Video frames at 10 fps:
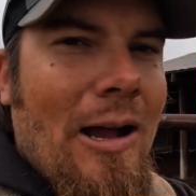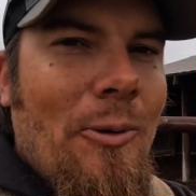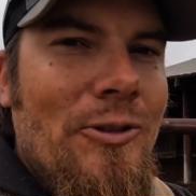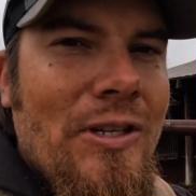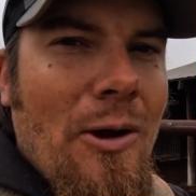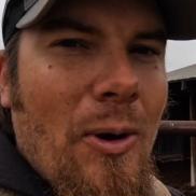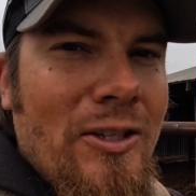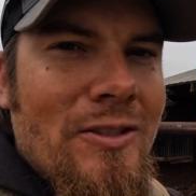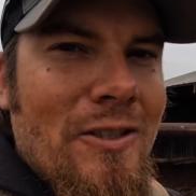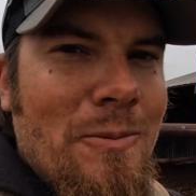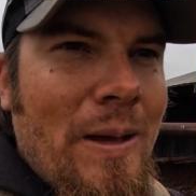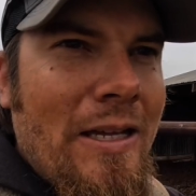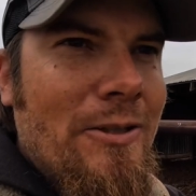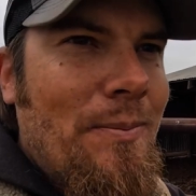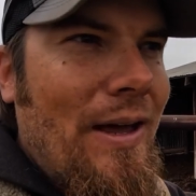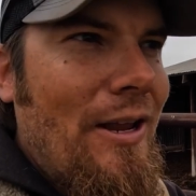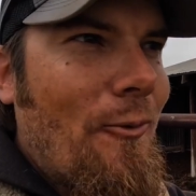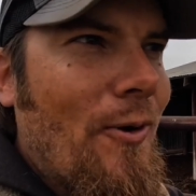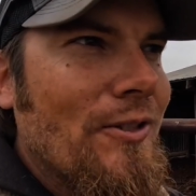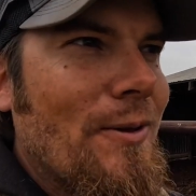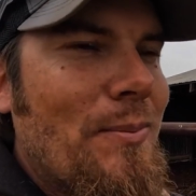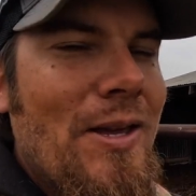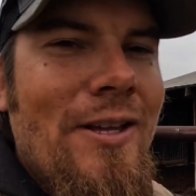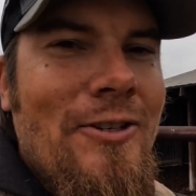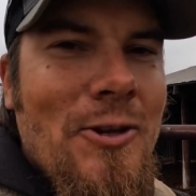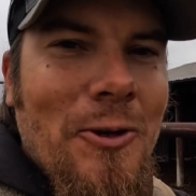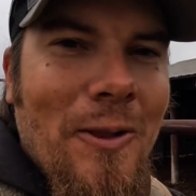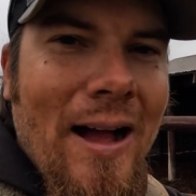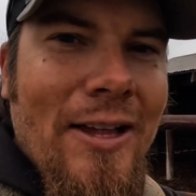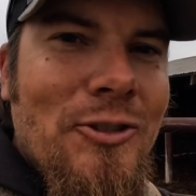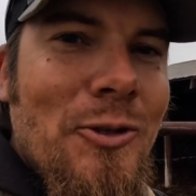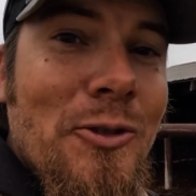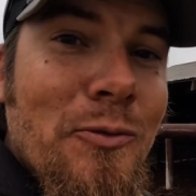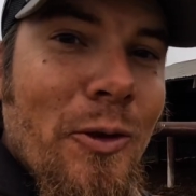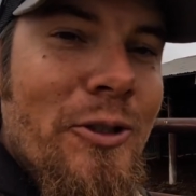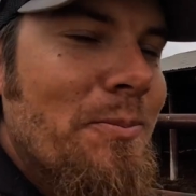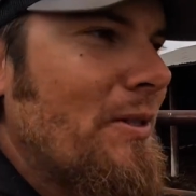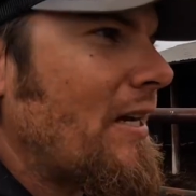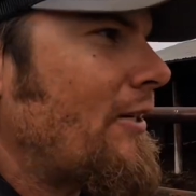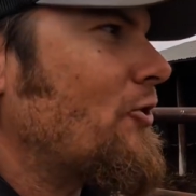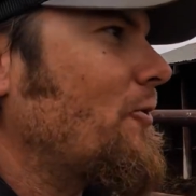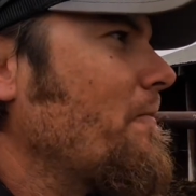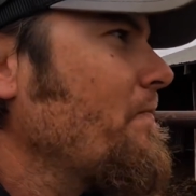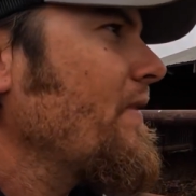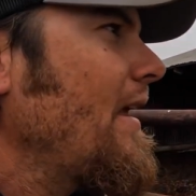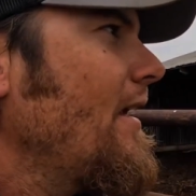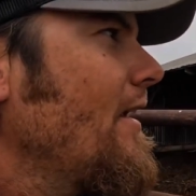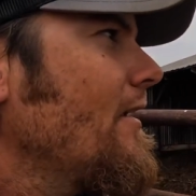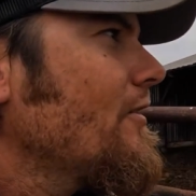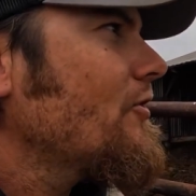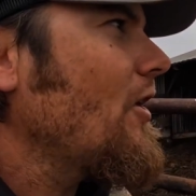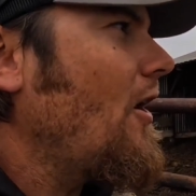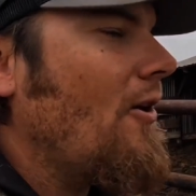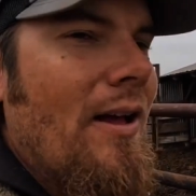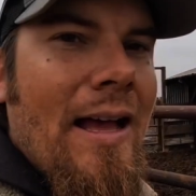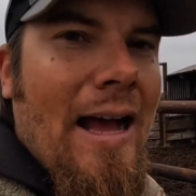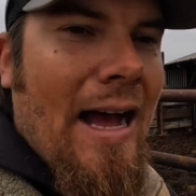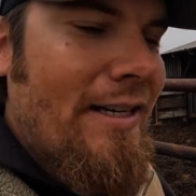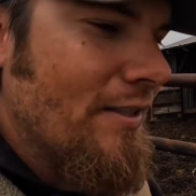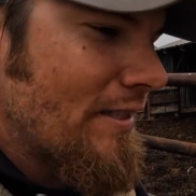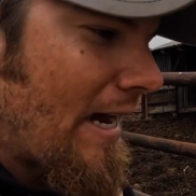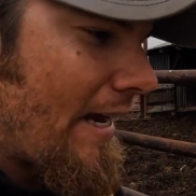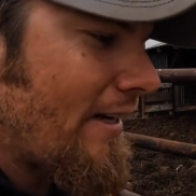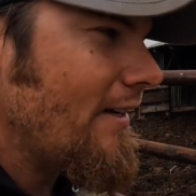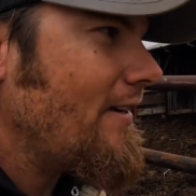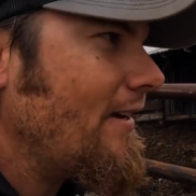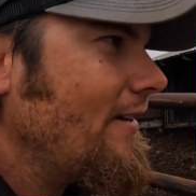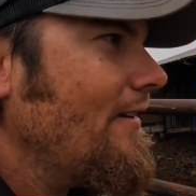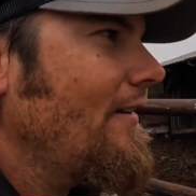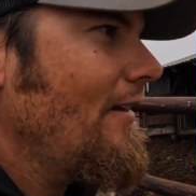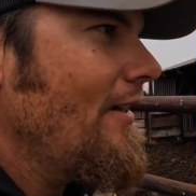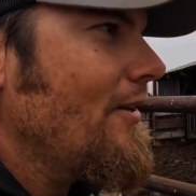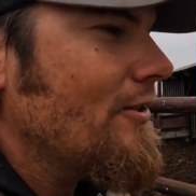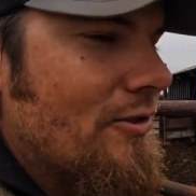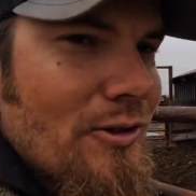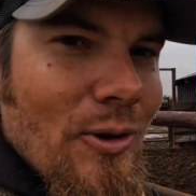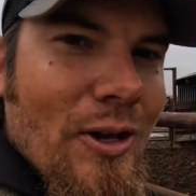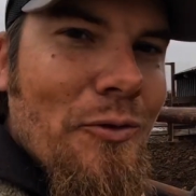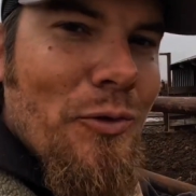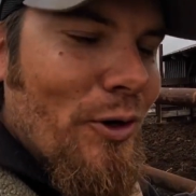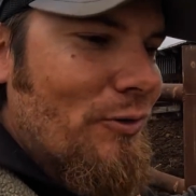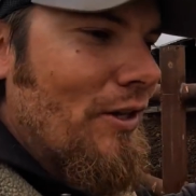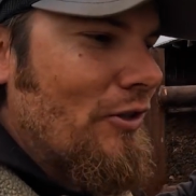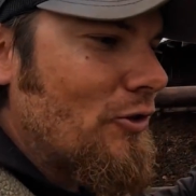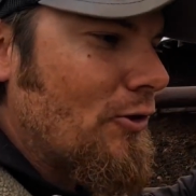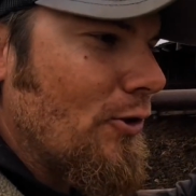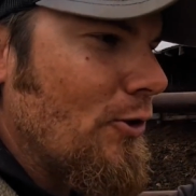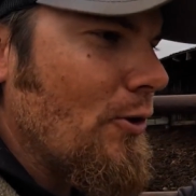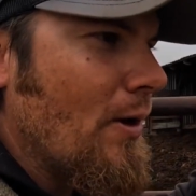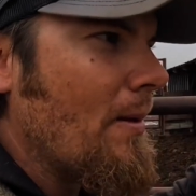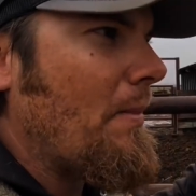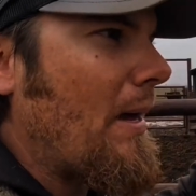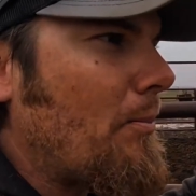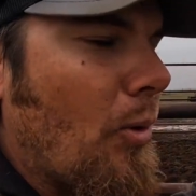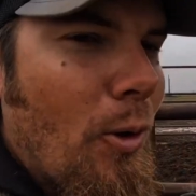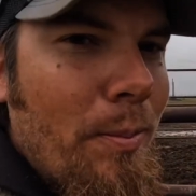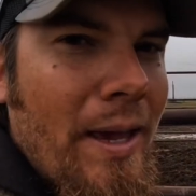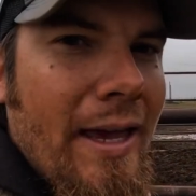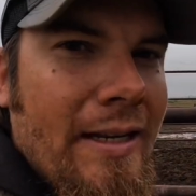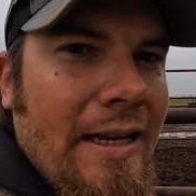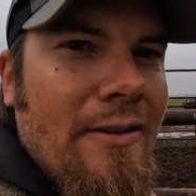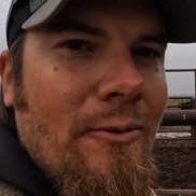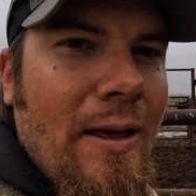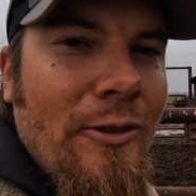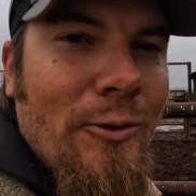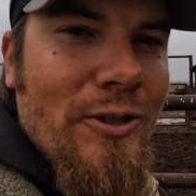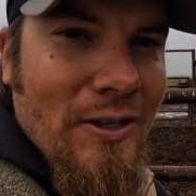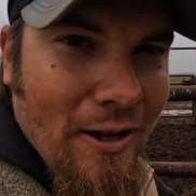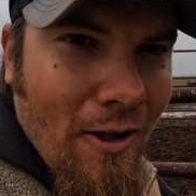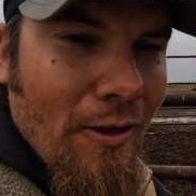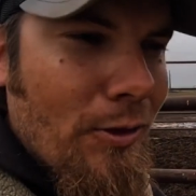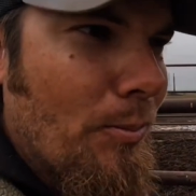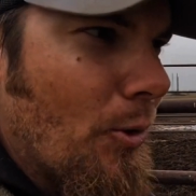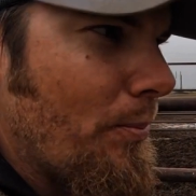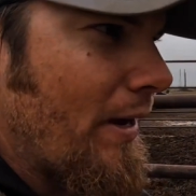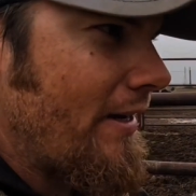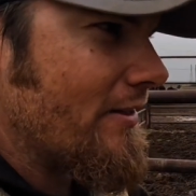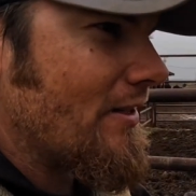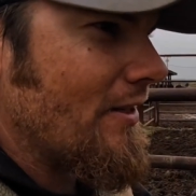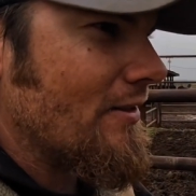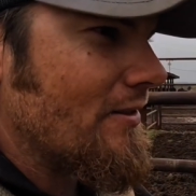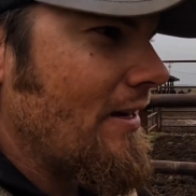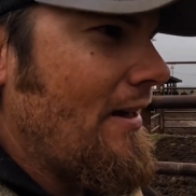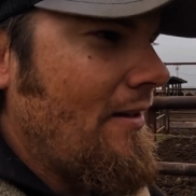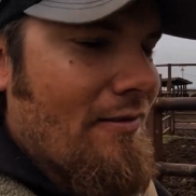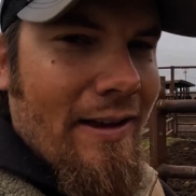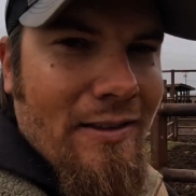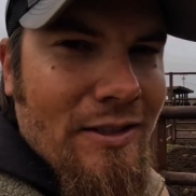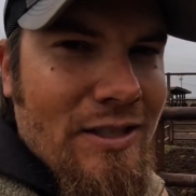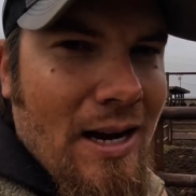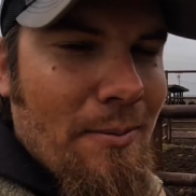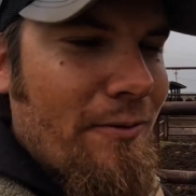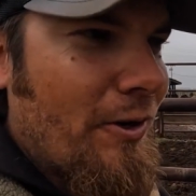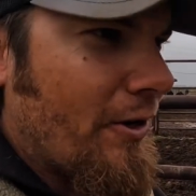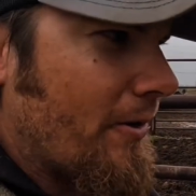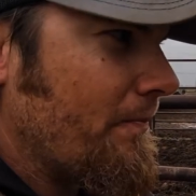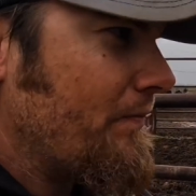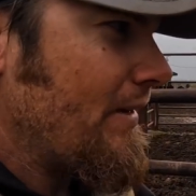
I won't say a wasted space, but it wasn't being utilized to its fullest potential. So I decided to convert this to my bullpen. And, and the reason I call it the bullpen is because like this time of year,